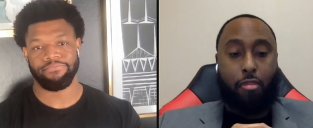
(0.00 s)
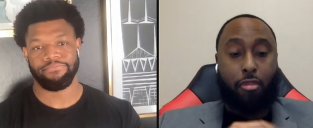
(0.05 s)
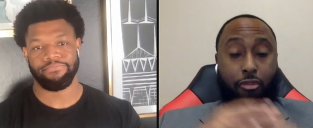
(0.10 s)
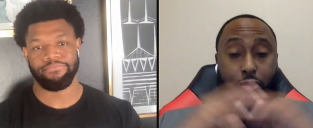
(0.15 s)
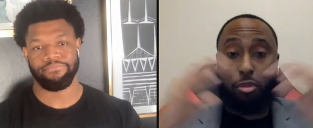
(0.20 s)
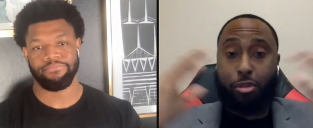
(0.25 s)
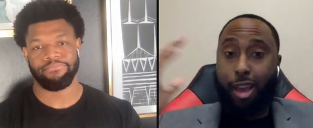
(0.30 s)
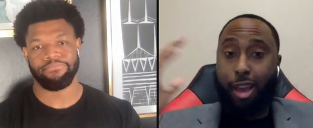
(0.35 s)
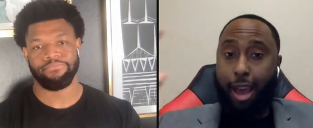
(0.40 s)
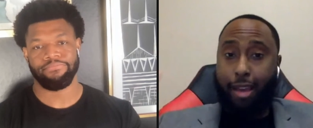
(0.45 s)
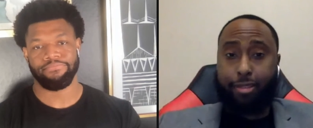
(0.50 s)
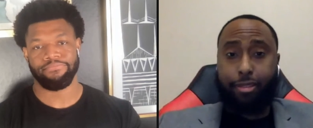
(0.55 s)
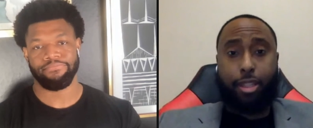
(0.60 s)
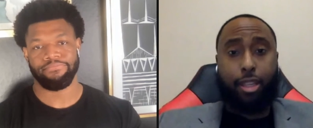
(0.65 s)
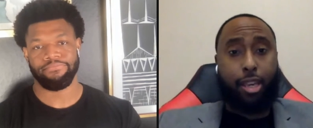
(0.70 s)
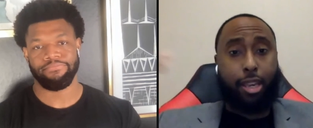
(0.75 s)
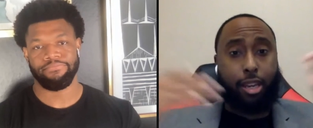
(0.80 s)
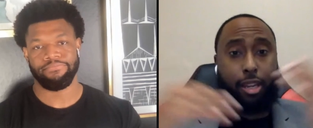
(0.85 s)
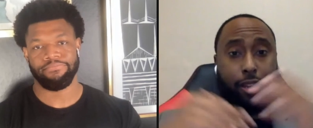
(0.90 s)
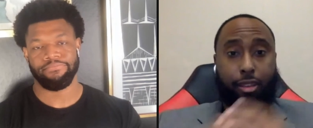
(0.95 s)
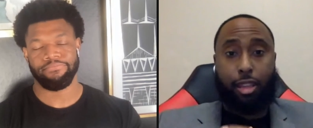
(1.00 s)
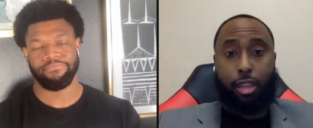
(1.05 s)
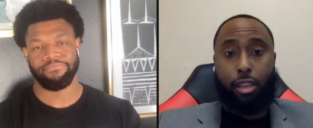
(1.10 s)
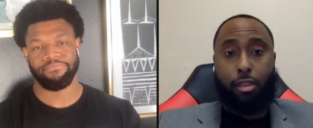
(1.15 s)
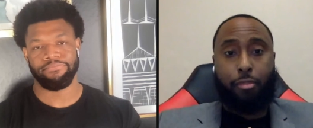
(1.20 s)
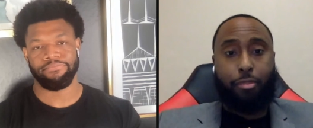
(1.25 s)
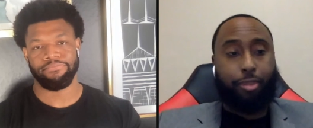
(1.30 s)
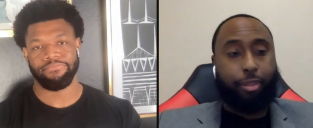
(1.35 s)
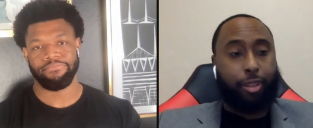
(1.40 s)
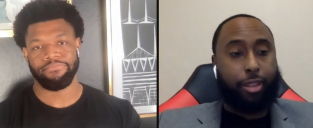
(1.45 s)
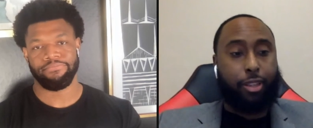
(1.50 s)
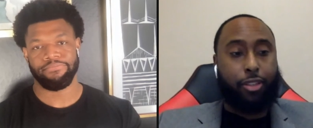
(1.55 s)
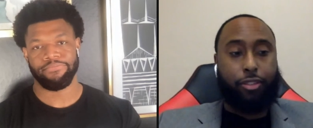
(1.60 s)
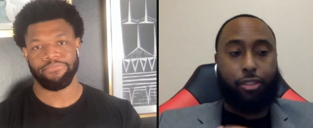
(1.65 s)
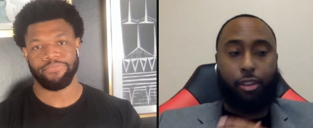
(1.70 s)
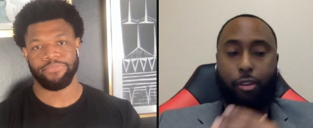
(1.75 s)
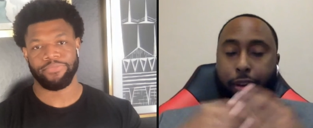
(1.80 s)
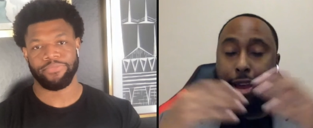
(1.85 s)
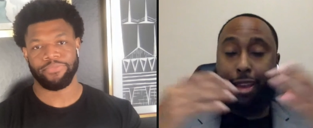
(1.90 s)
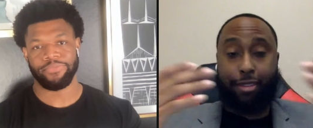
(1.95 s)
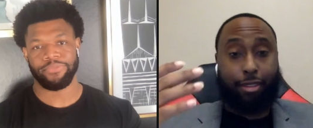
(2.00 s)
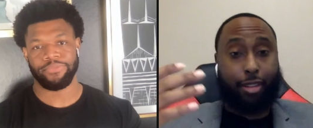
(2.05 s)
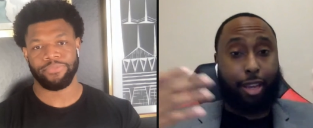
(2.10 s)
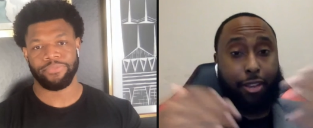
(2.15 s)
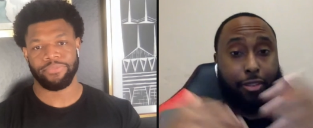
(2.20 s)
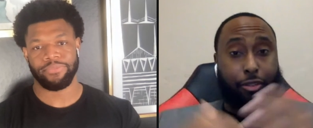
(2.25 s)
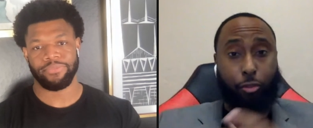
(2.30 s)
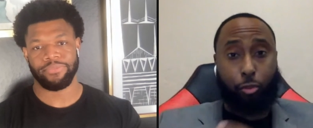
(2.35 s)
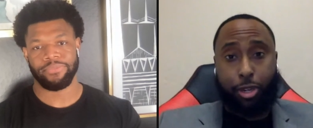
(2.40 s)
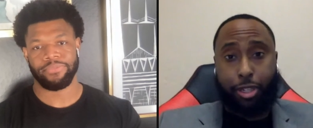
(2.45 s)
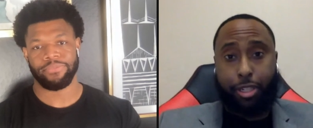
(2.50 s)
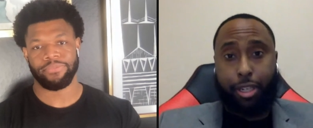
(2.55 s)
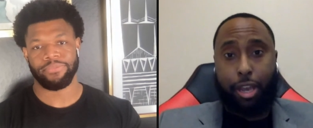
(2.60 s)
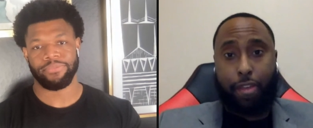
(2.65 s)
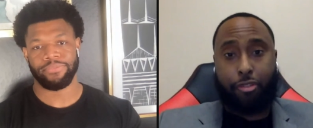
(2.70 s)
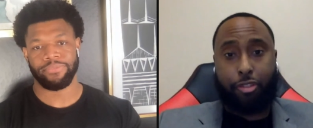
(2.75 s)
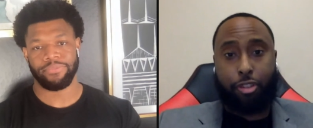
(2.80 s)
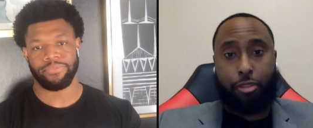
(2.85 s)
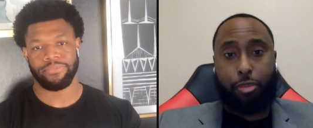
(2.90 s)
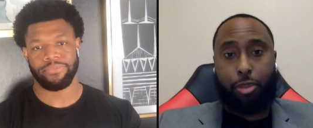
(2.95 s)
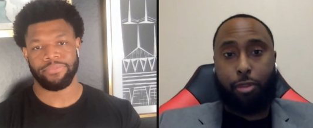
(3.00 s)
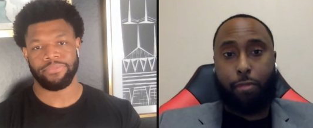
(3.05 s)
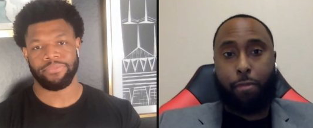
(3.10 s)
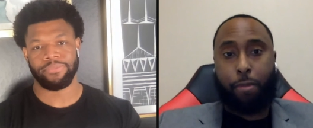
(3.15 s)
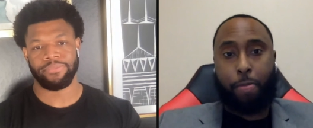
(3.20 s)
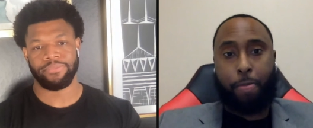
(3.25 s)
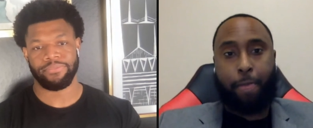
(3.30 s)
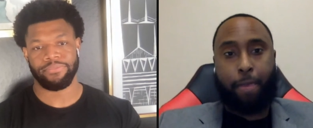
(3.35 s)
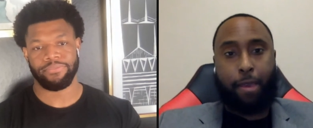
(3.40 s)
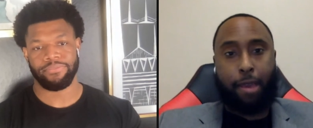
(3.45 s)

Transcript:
Speaker 1: um, if you guys need anything, please don't hesitate to reach out to me.